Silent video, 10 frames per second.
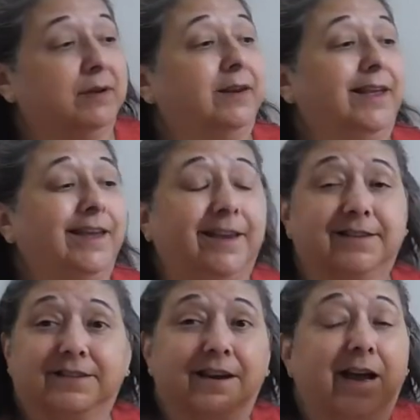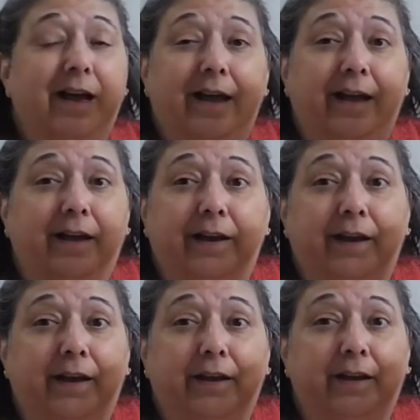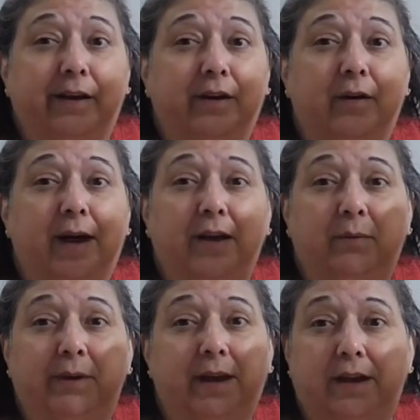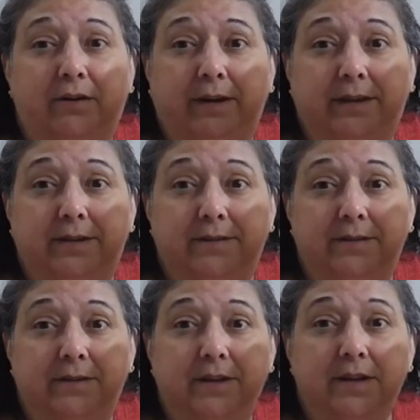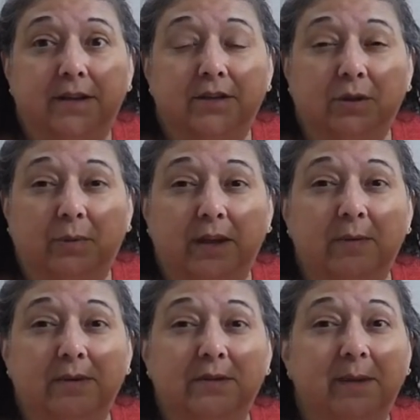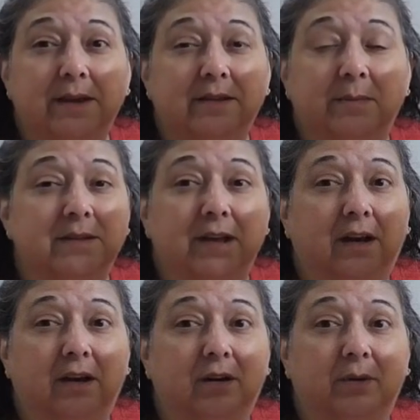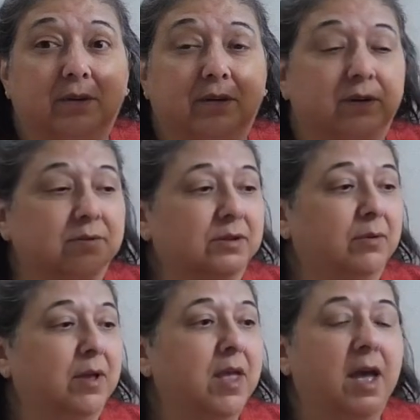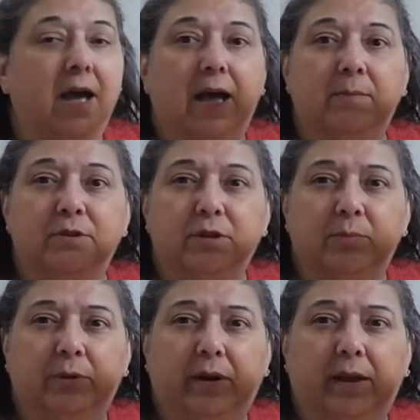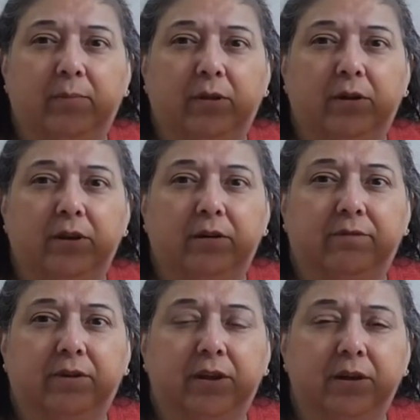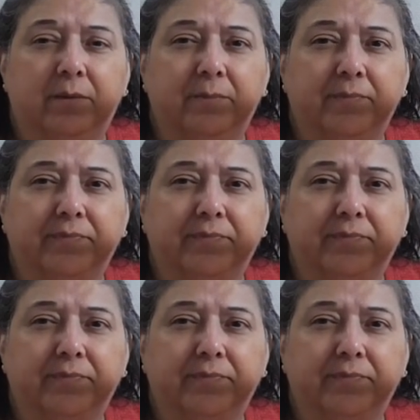but he is not going to know how to rehydrate this. So when he wants to make some, he's not going to know what to do. So I'm just going to put a label on here for him,